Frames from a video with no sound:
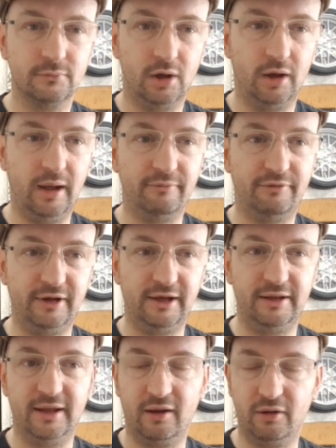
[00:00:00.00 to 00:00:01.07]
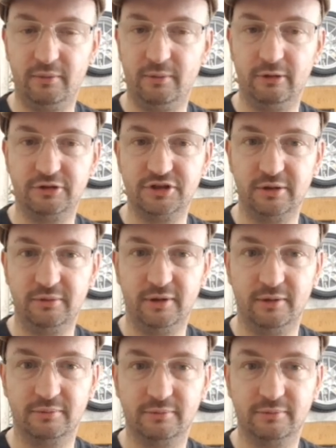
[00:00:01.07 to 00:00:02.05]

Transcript: I am feeling that eyebrow change though.